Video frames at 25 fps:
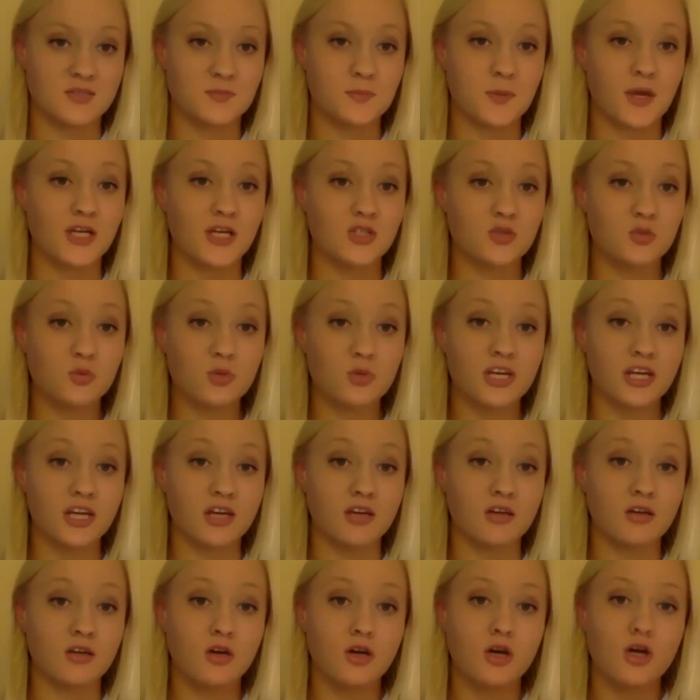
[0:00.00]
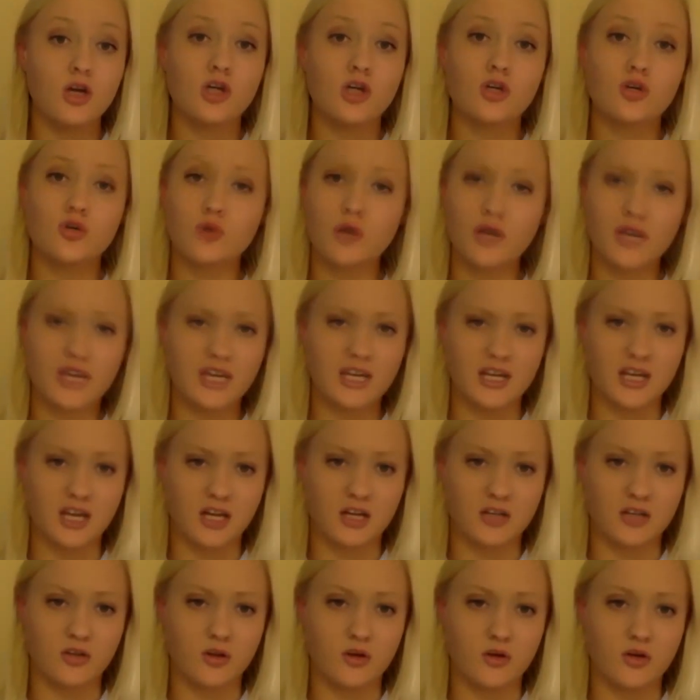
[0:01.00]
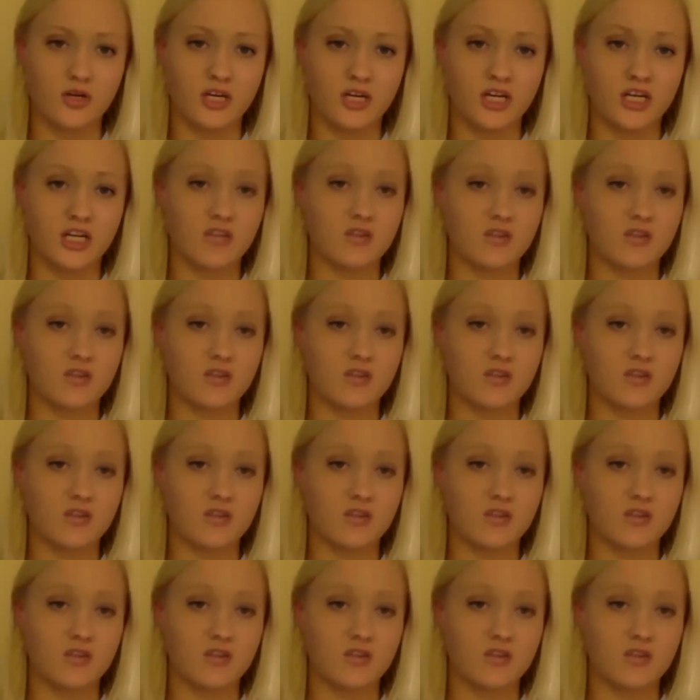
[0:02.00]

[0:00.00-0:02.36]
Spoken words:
by tweeting, "Crooked Nickelodeon and